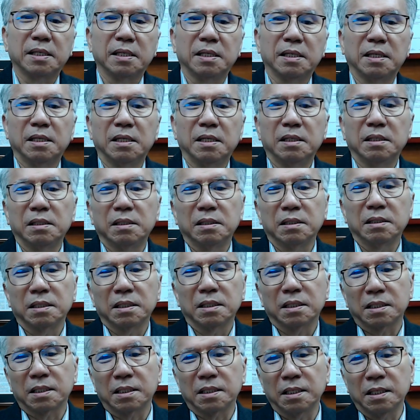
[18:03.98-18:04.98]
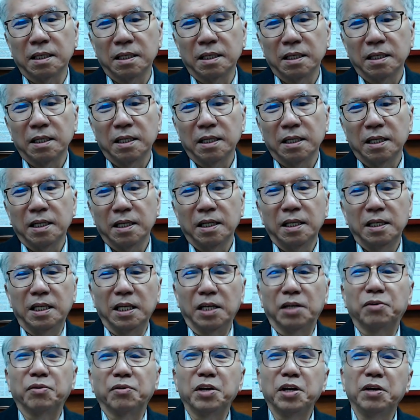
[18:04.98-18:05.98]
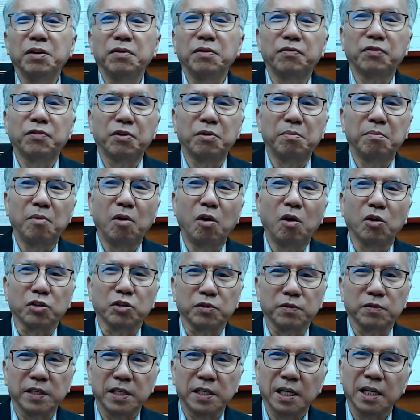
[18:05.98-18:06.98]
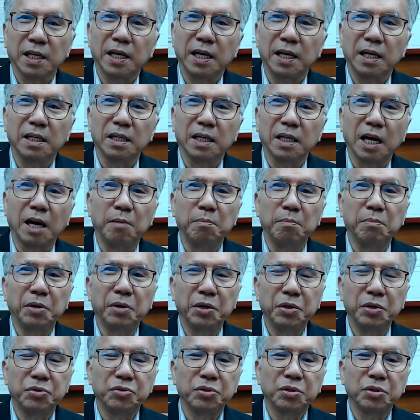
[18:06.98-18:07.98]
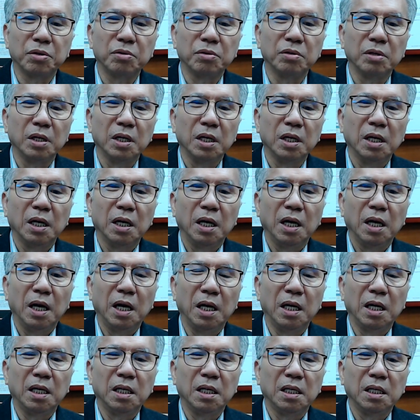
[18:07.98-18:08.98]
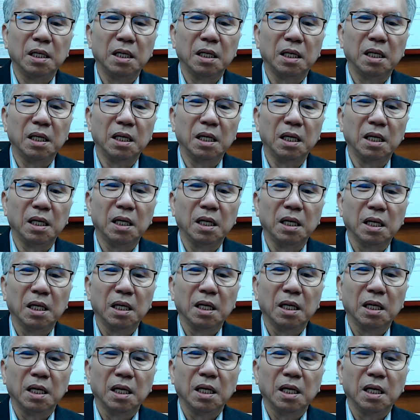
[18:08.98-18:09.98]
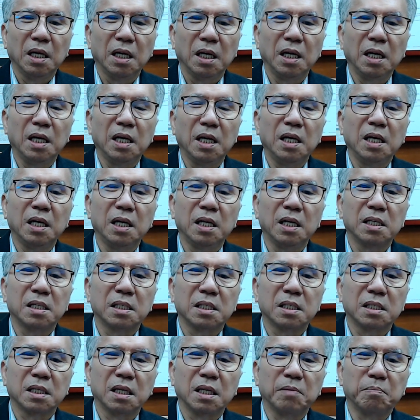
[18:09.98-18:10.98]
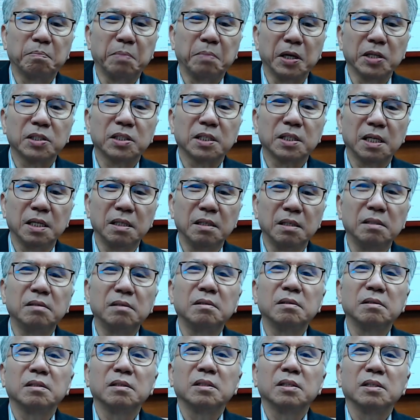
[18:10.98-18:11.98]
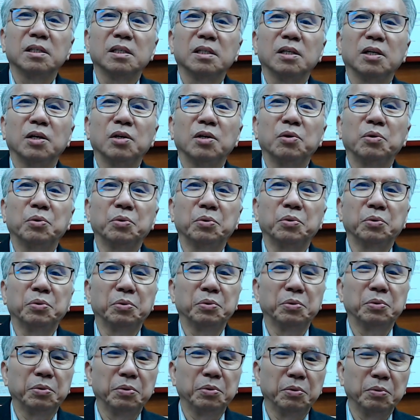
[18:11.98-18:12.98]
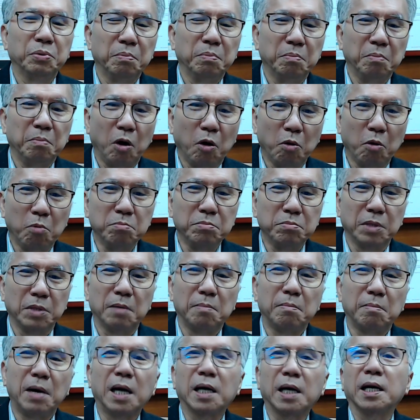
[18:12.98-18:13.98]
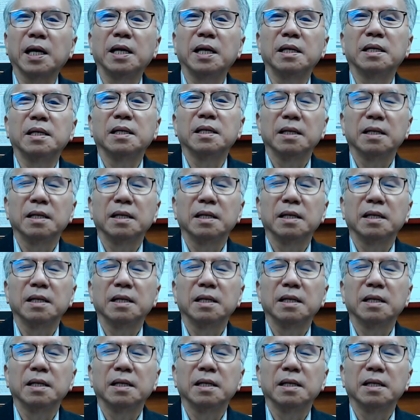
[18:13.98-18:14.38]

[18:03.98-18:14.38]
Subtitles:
a degree from Oxford and Cambridge, you know, and he is a person whom the market